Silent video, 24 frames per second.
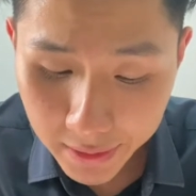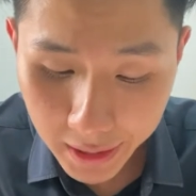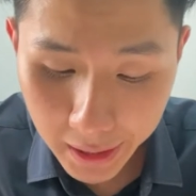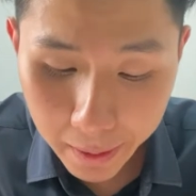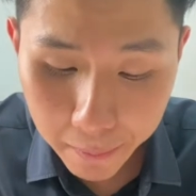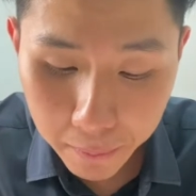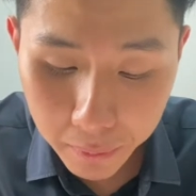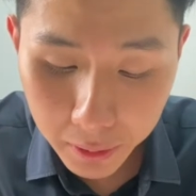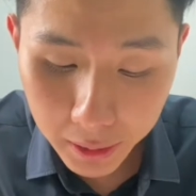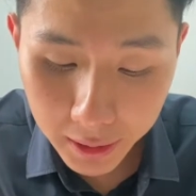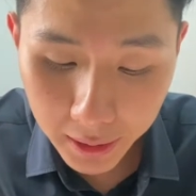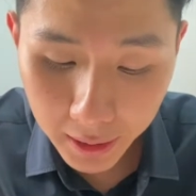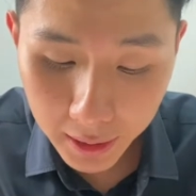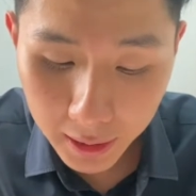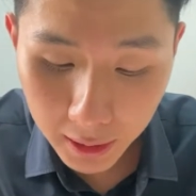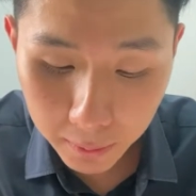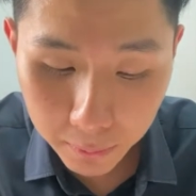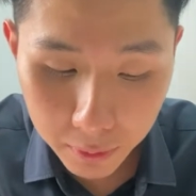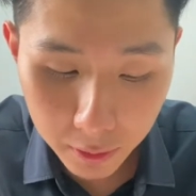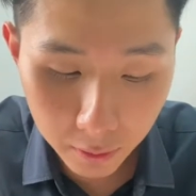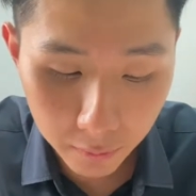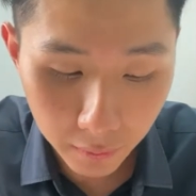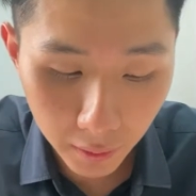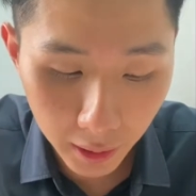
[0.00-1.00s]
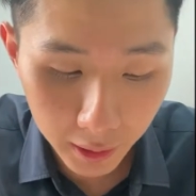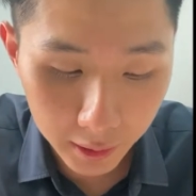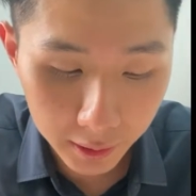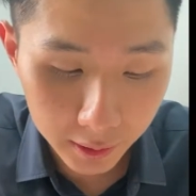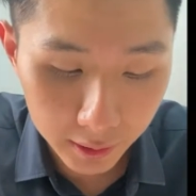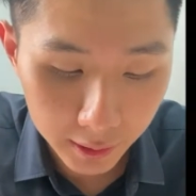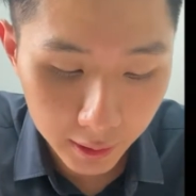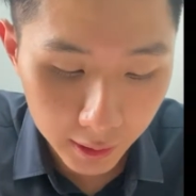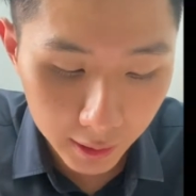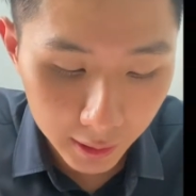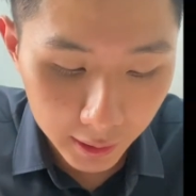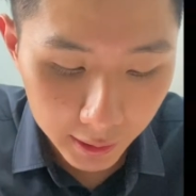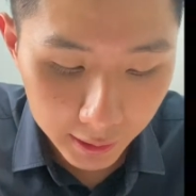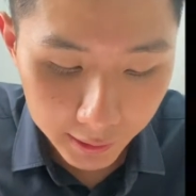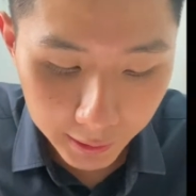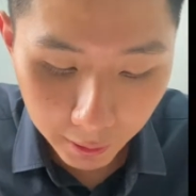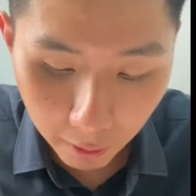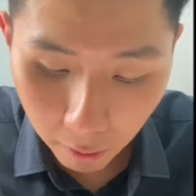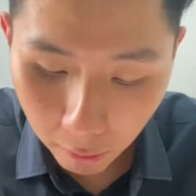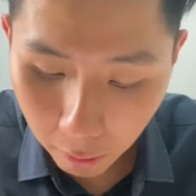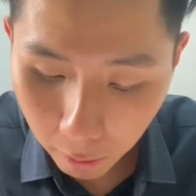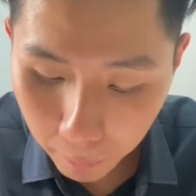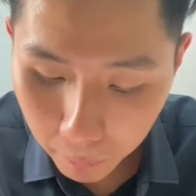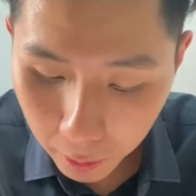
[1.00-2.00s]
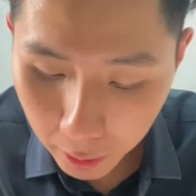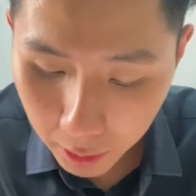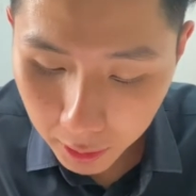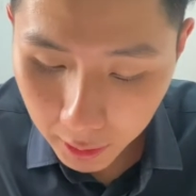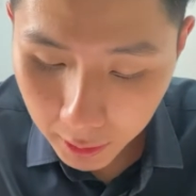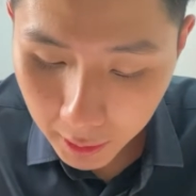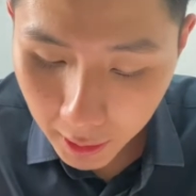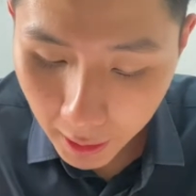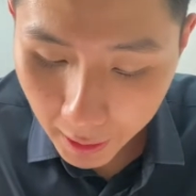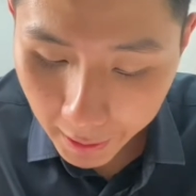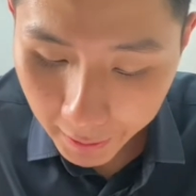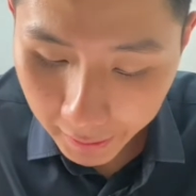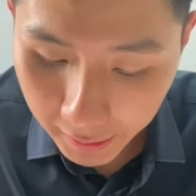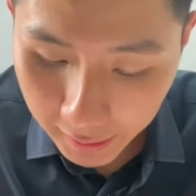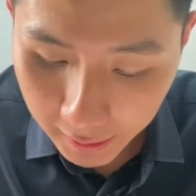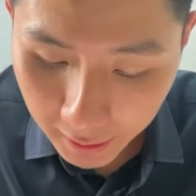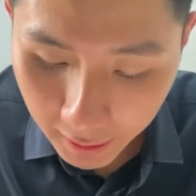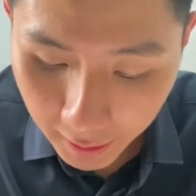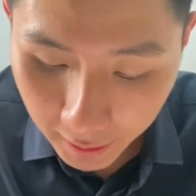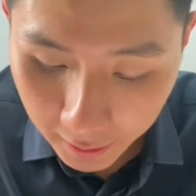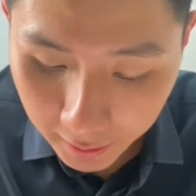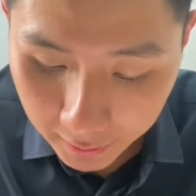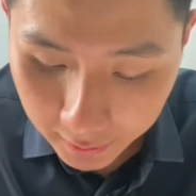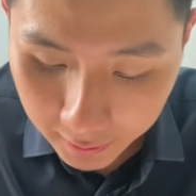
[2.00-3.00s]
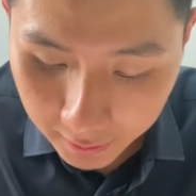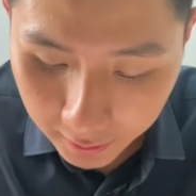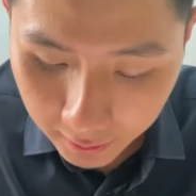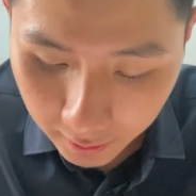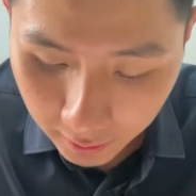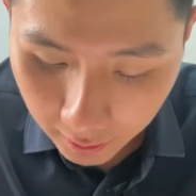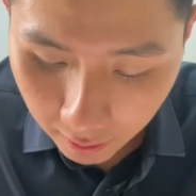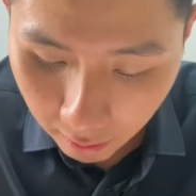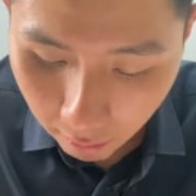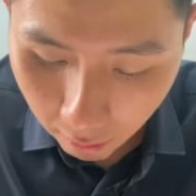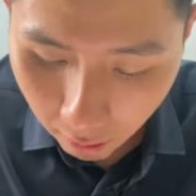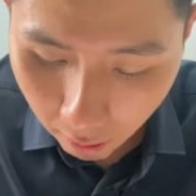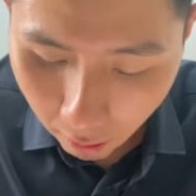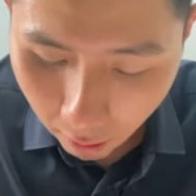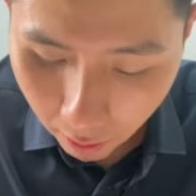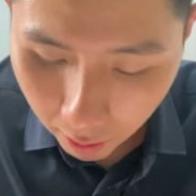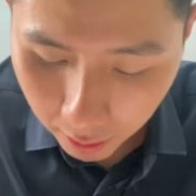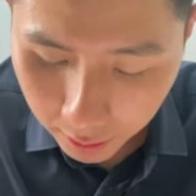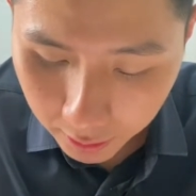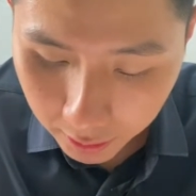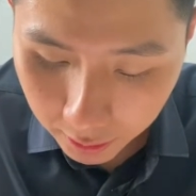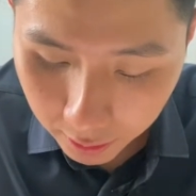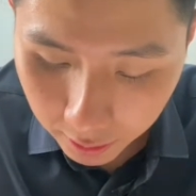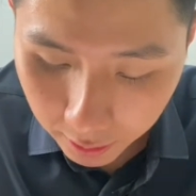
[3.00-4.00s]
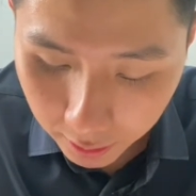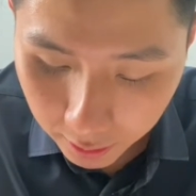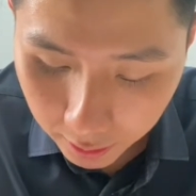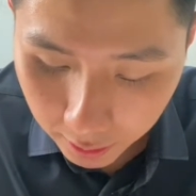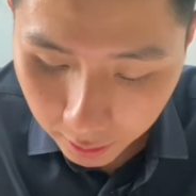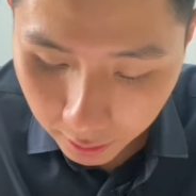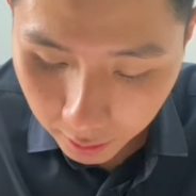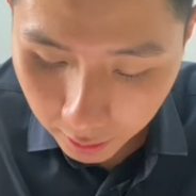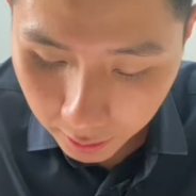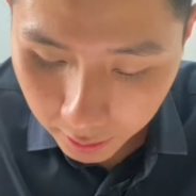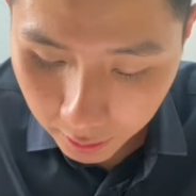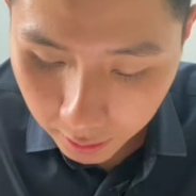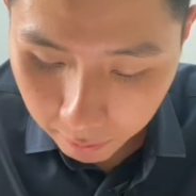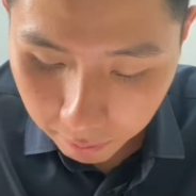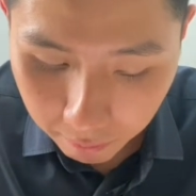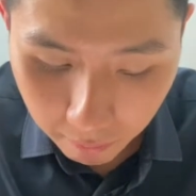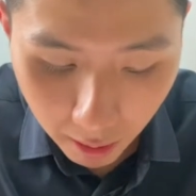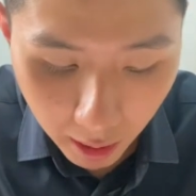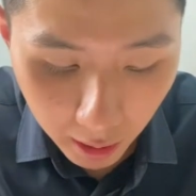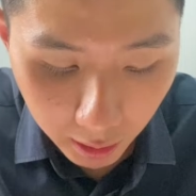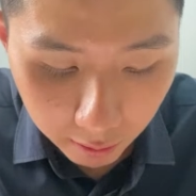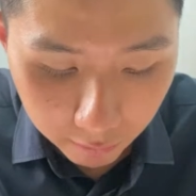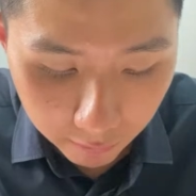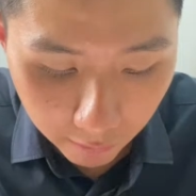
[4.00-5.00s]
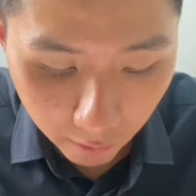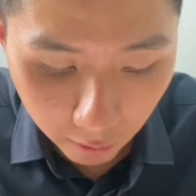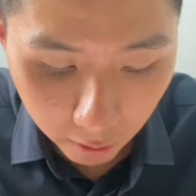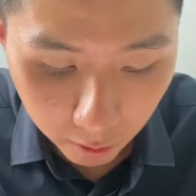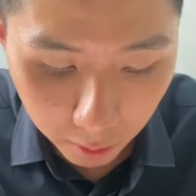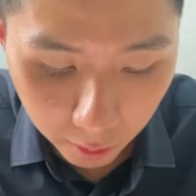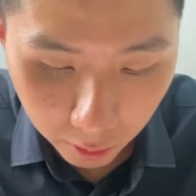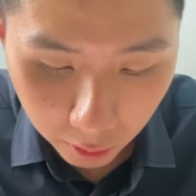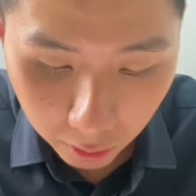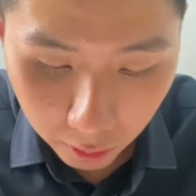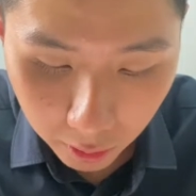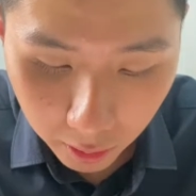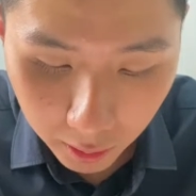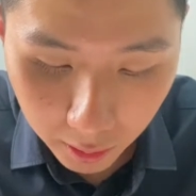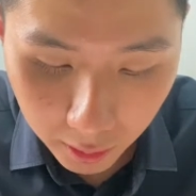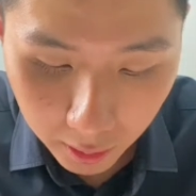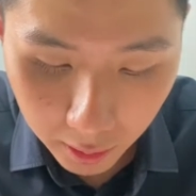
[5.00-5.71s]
input data provided. So I will put in 88 under the mark variable.